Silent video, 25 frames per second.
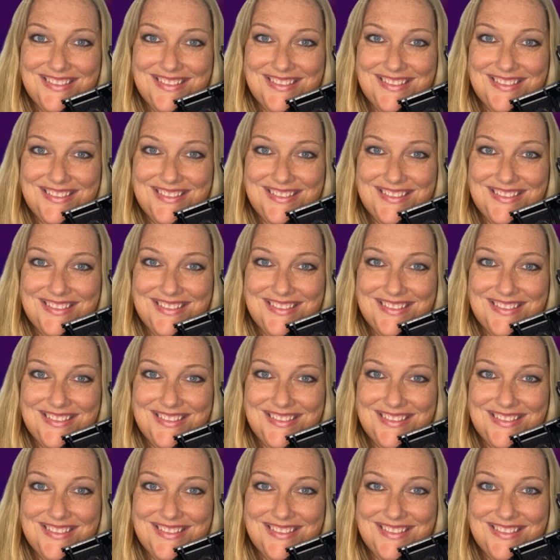
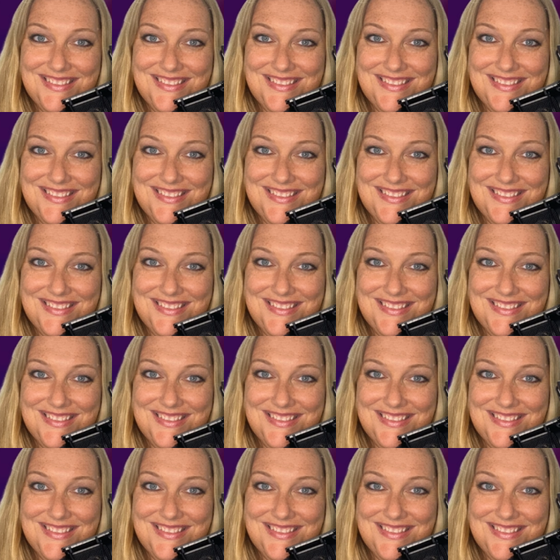
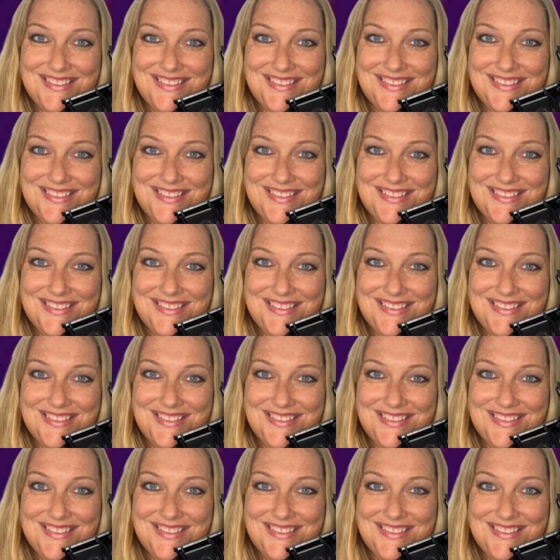
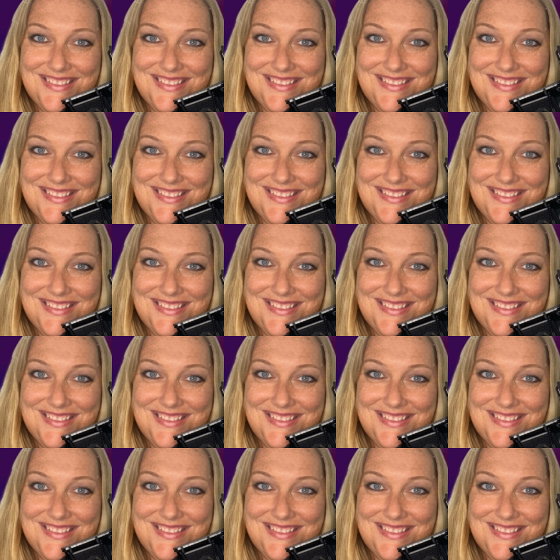
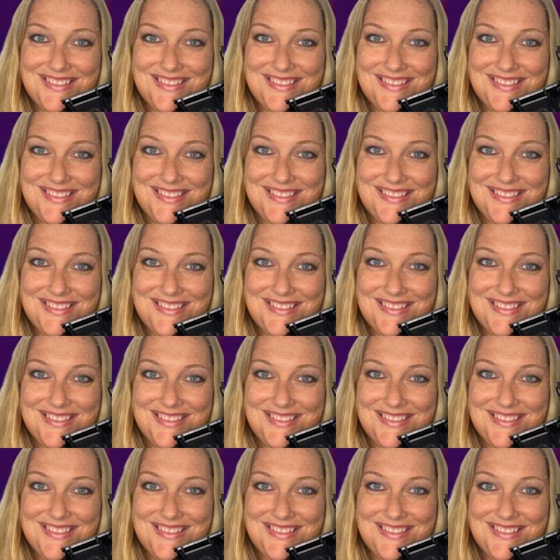
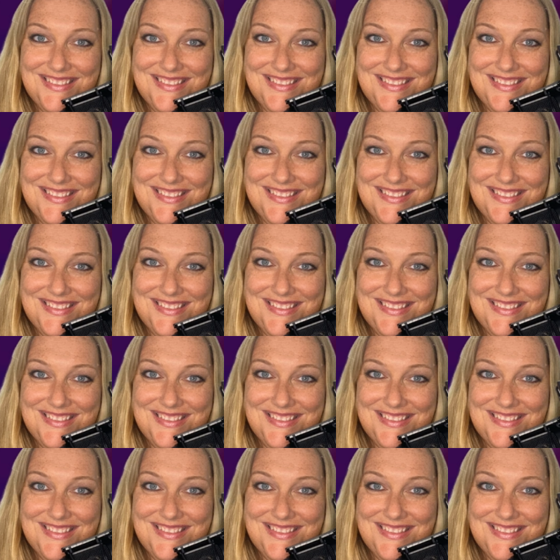[no speech]